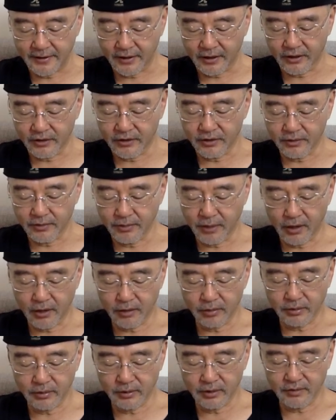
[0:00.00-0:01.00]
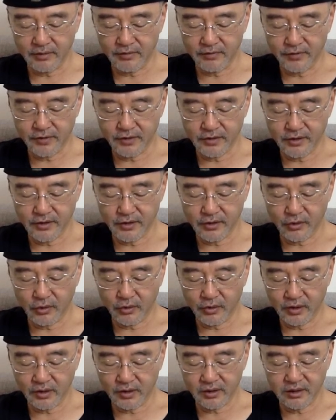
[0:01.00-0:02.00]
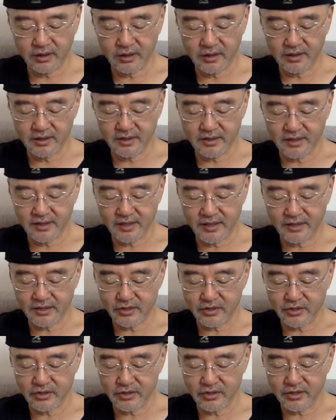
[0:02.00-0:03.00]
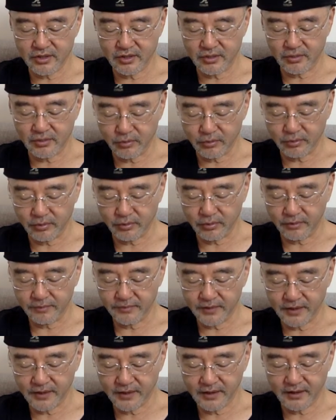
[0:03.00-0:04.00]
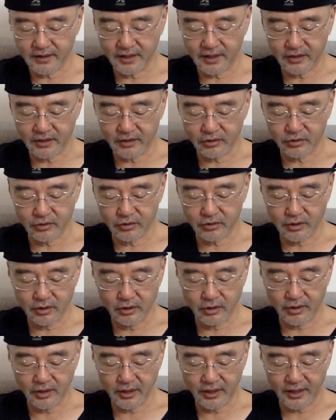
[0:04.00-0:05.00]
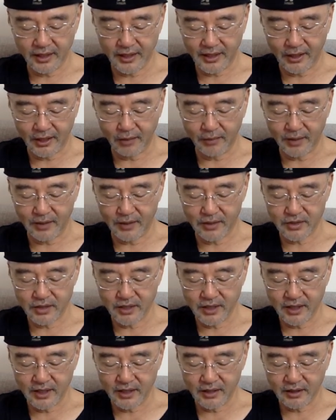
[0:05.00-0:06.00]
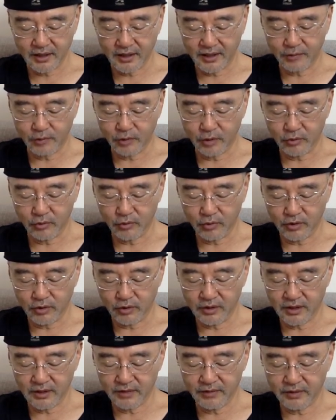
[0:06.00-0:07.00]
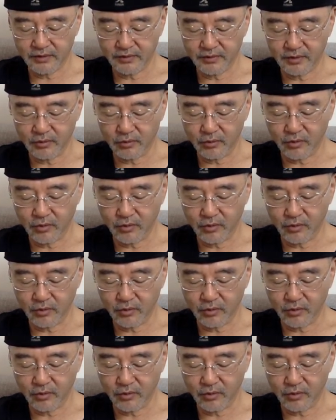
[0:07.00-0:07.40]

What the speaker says: On the parable of the vineyard owner clearly states a disapproval. He did not look at how much time one worked, even if the